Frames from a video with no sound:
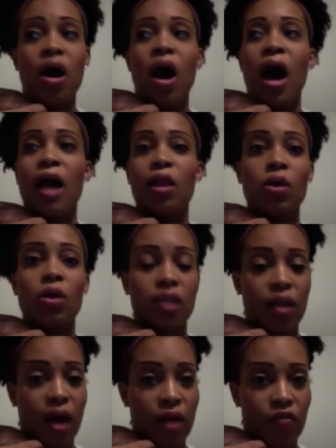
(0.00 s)
I lost a
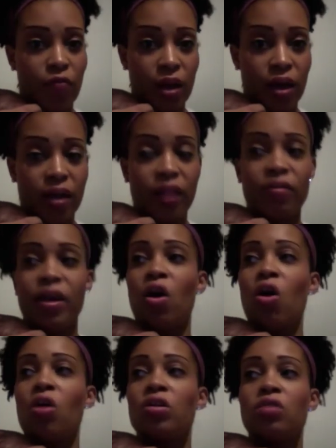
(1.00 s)
lot of blood. They
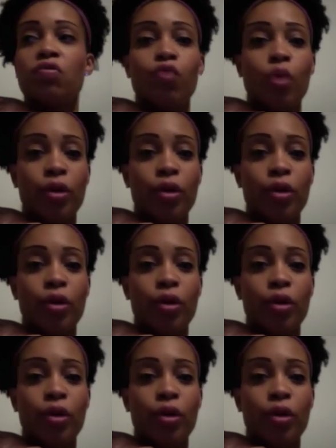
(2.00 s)
called in 4